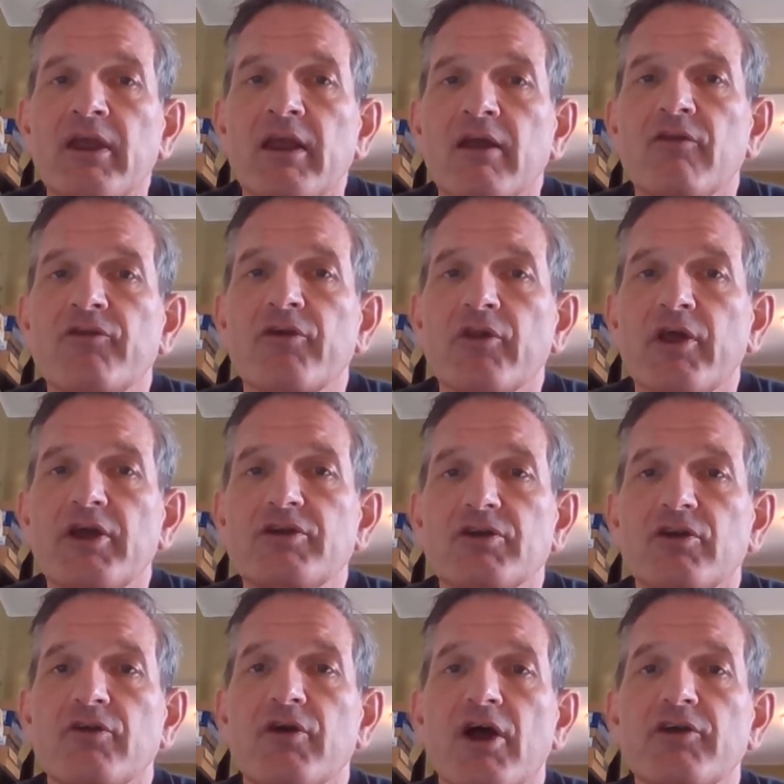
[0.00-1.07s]

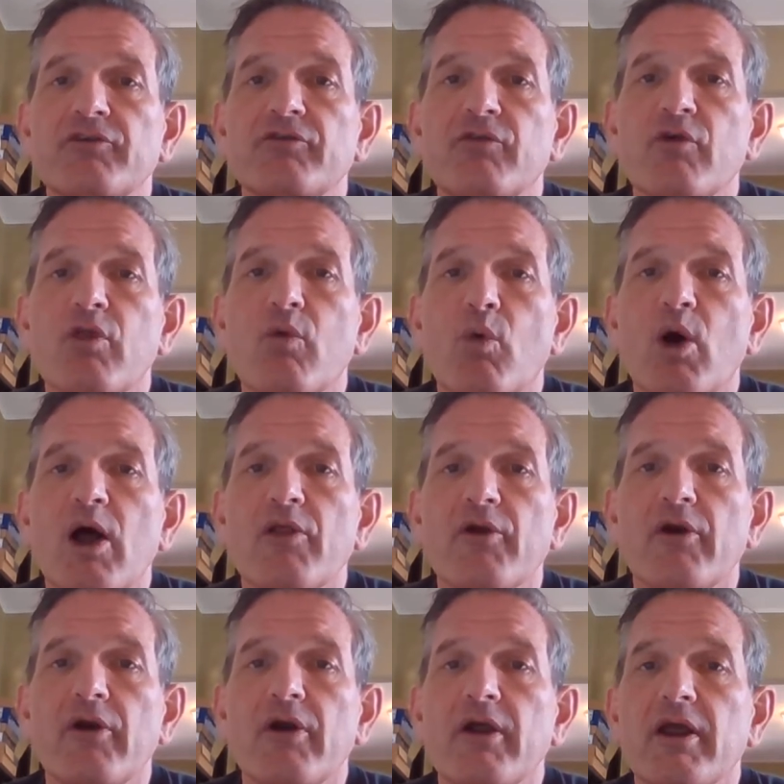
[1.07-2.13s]
Insulation, dress for the
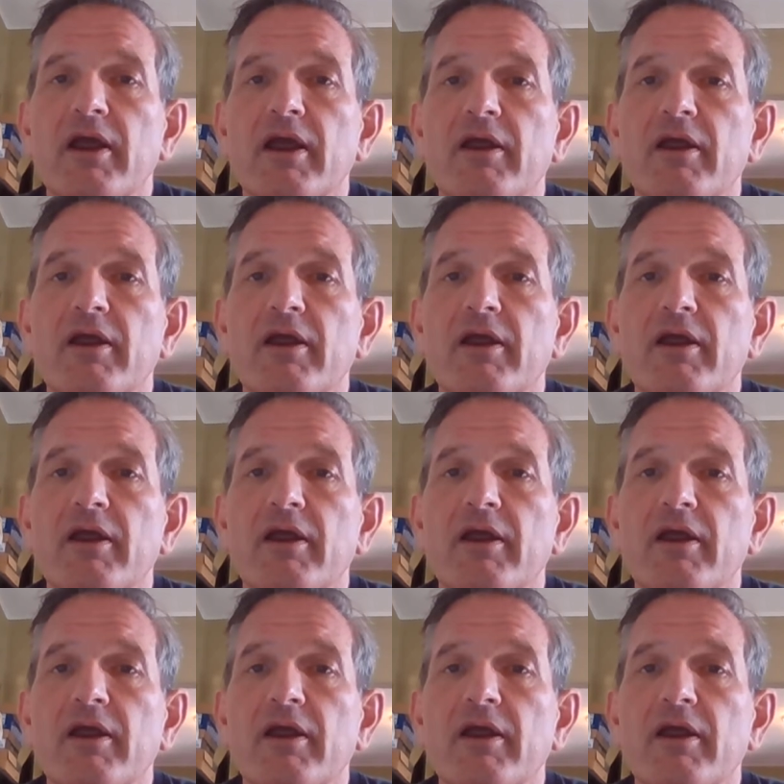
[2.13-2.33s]
weather